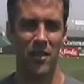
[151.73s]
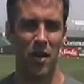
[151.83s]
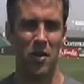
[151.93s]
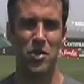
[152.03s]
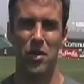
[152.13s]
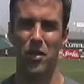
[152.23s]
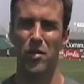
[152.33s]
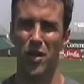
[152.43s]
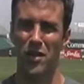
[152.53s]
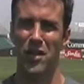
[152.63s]
Our struggling
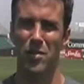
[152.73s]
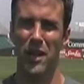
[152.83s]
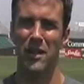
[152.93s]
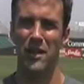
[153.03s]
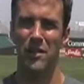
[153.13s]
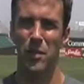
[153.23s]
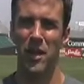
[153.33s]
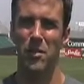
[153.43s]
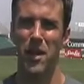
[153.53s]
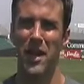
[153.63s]
months have been
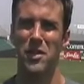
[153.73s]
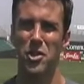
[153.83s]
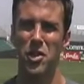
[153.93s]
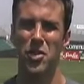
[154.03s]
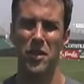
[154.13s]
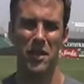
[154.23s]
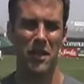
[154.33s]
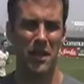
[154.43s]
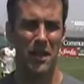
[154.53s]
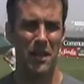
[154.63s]
in May and June,
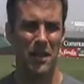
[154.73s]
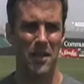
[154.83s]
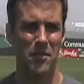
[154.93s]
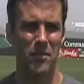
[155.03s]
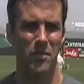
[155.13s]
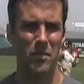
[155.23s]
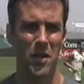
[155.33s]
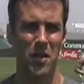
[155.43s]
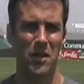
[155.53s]
and